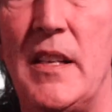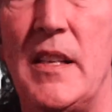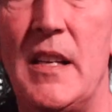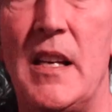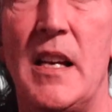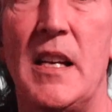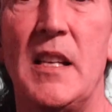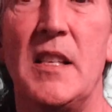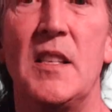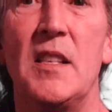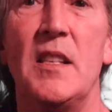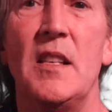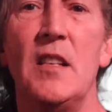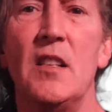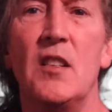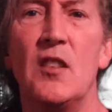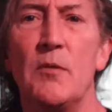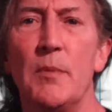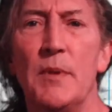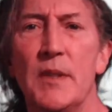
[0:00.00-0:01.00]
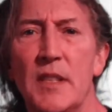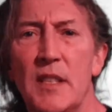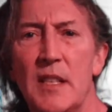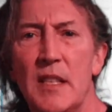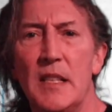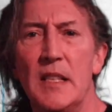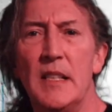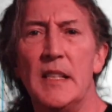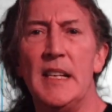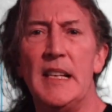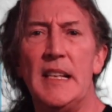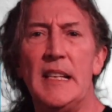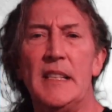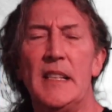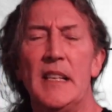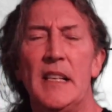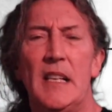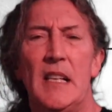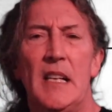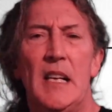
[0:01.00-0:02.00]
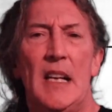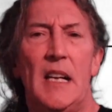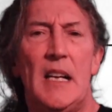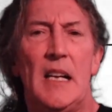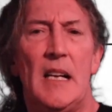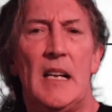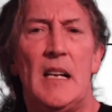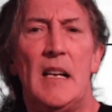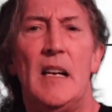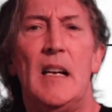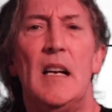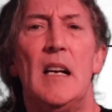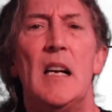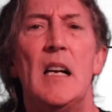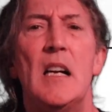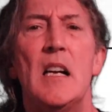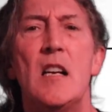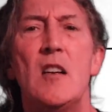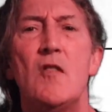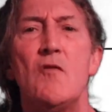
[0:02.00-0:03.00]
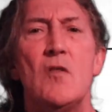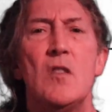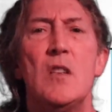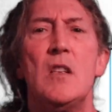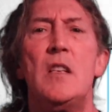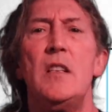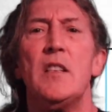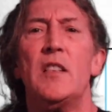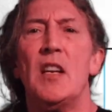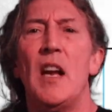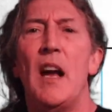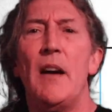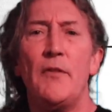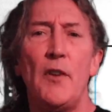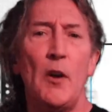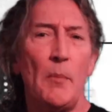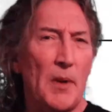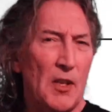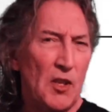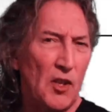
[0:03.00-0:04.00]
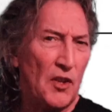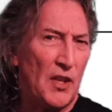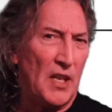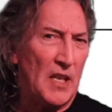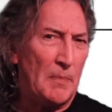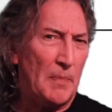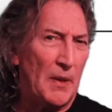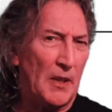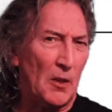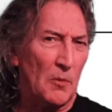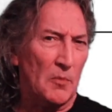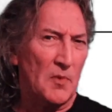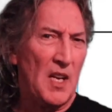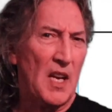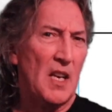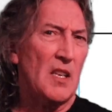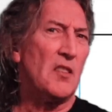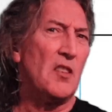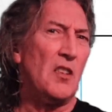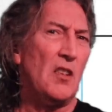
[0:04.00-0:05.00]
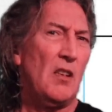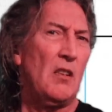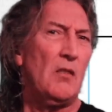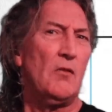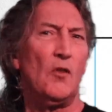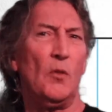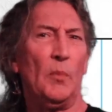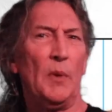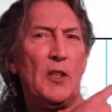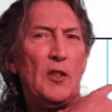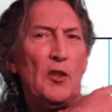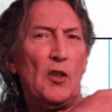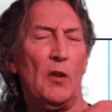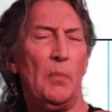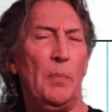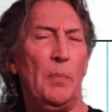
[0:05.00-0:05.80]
nice instrument indeed. Right, I've not measured the pickups yet, as you know. I normally chuck a